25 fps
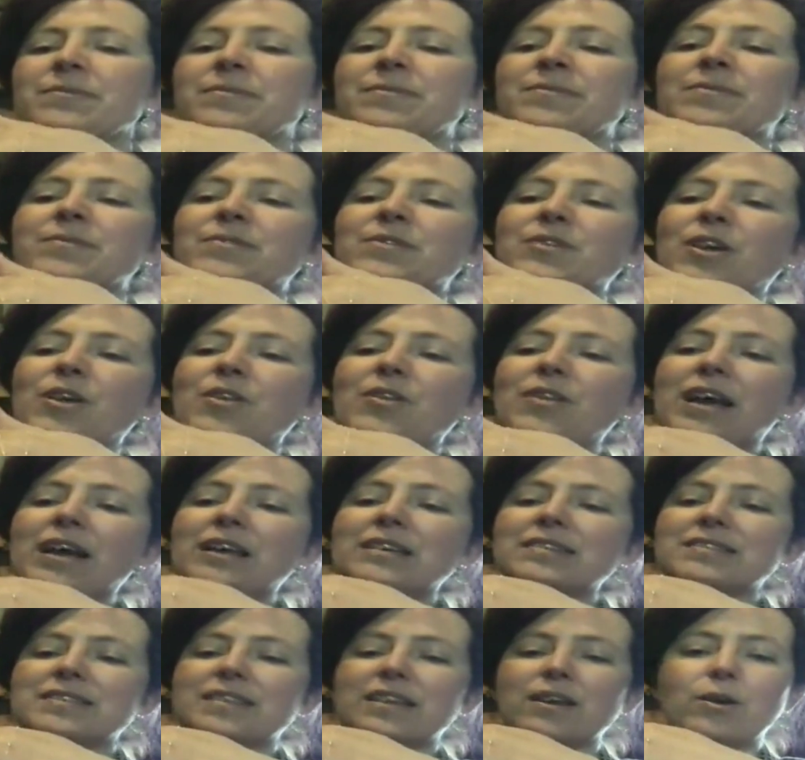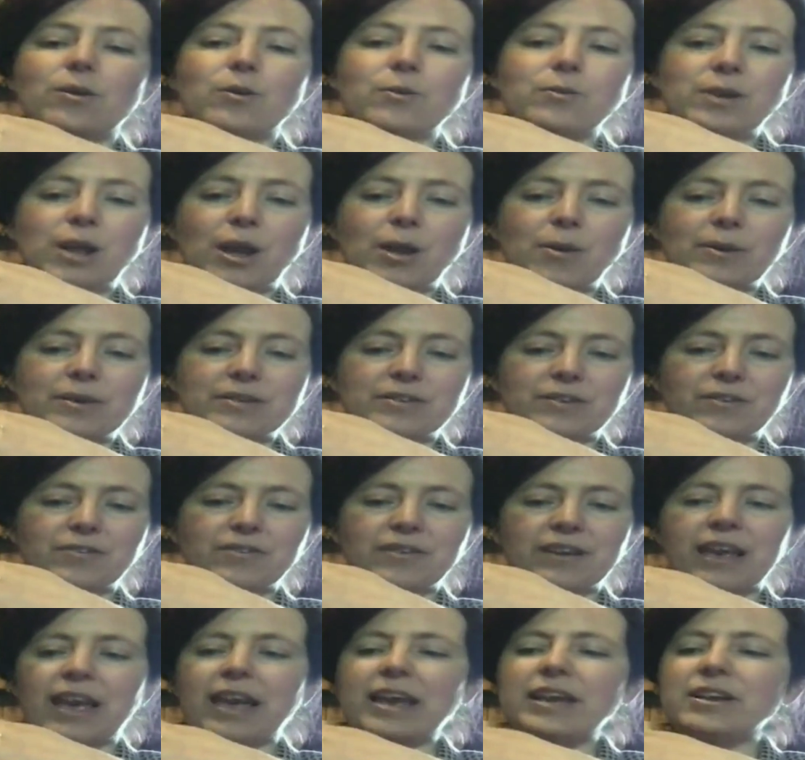So that's the, oh no, he's off
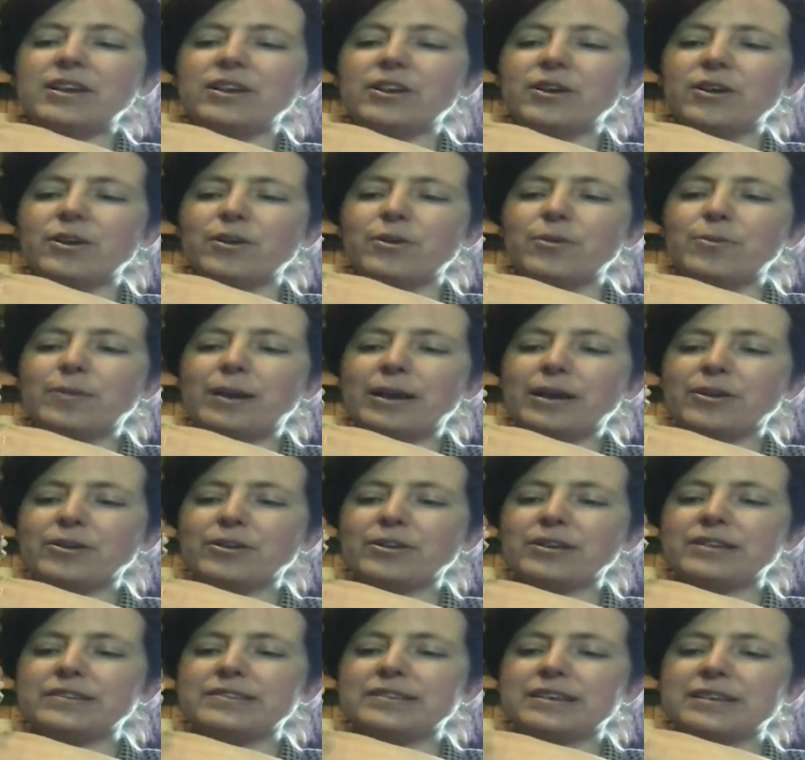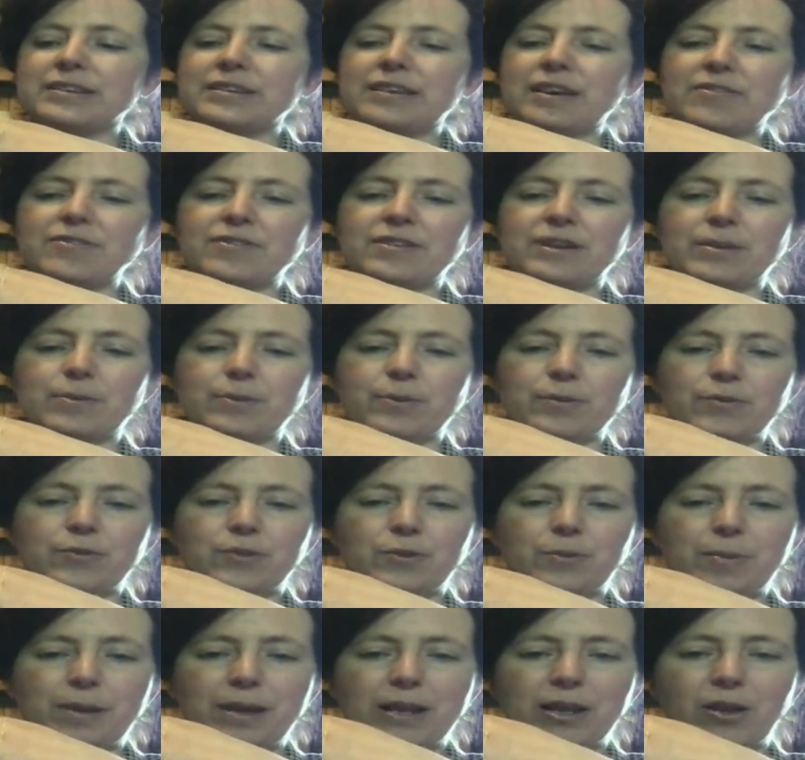again. Look, oh my goodness, he definitely wants
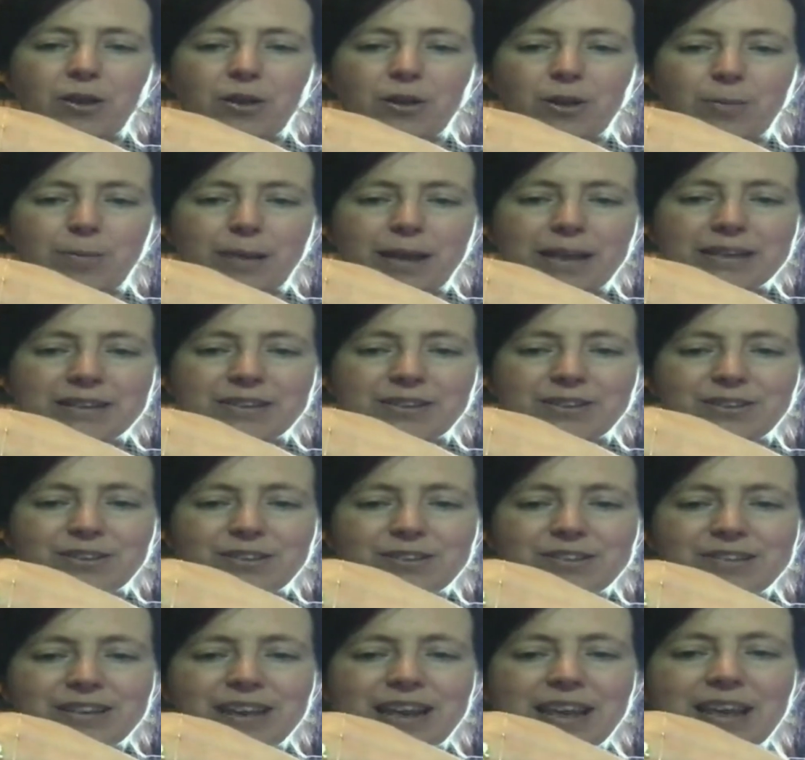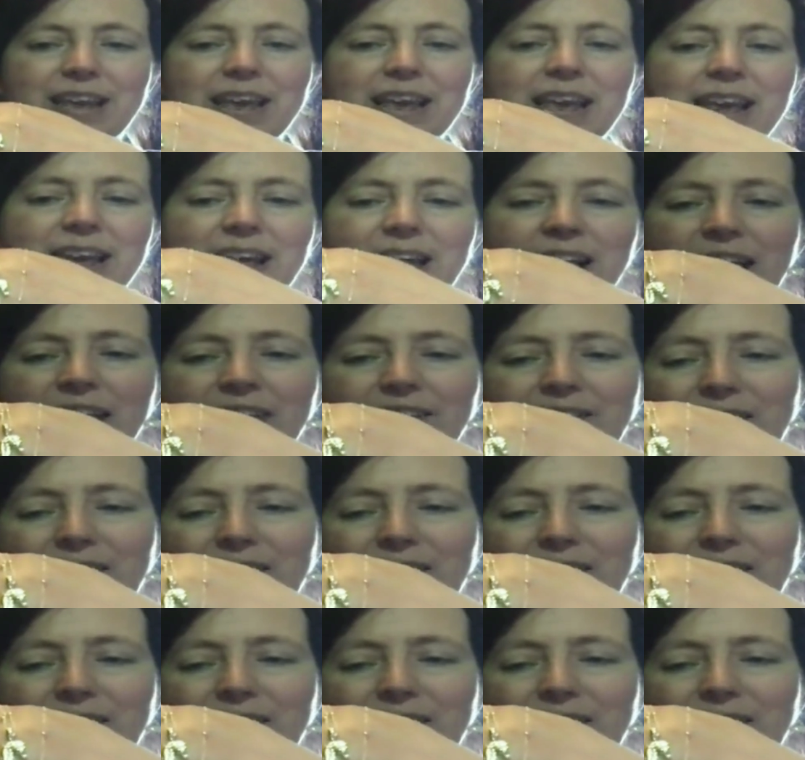to be a longer pendant, doesn't he? And then